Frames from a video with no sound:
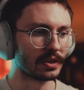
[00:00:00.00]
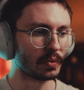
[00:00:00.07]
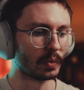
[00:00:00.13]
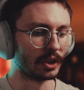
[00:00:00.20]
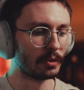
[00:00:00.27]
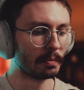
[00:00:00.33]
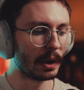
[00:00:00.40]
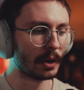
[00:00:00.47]
When
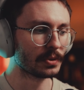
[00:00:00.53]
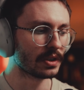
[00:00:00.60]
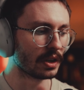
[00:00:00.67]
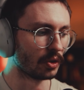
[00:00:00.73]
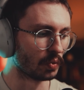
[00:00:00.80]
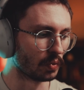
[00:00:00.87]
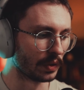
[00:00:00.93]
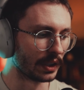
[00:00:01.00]
you post a
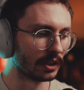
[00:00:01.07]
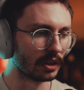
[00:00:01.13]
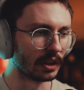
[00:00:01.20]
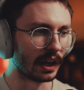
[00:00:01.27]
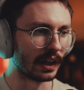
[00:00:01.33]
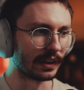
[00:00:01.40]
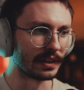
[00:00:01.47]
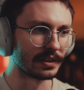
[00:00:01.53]
reel
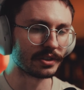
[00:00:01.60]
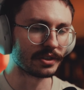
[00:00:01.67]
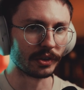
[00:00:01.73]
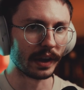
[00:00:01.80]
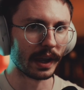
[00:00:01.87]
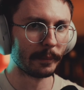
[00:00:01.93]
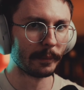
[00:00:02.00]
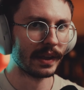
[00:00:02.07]
on
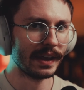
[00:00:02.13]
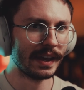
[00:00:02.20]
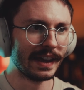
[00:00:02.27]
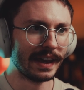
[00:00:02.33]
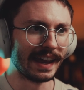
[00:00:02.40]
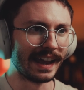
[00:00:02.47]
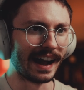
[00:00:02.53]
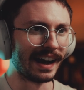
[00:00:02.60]
Instagram,
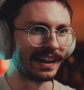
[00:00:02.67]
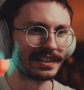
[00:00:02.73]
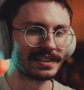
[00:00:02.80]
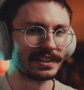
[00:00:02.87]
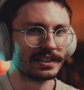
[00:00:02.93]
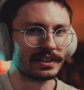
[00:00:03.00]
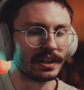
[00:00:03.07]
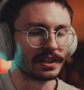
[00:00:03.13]
it honestly
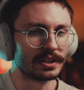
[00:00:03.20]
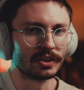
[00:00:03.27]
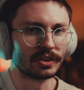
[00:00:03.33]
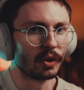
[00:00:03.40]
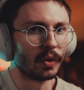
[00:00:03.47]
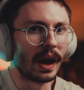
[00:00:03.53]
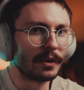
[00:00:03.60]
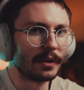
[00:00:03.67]
doesn't
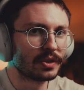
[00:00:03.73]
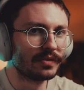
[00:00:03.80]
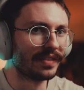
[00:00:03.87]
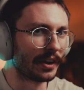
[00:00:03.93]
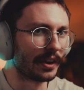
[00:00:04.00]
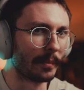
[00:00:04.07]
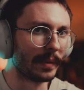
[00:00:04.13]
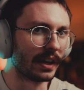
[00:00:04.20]
go out to
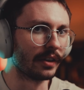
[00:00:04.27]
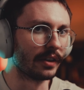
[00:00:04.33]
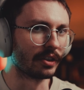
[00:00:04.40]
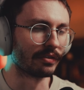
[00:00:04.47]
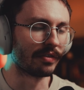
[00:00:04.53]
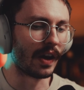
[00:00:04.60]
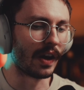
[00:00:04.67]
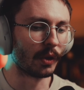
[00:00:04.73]
very many of your
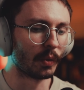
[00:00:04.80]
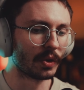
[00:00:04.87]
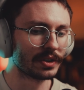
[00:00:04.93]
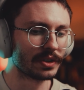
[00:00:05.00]
followers.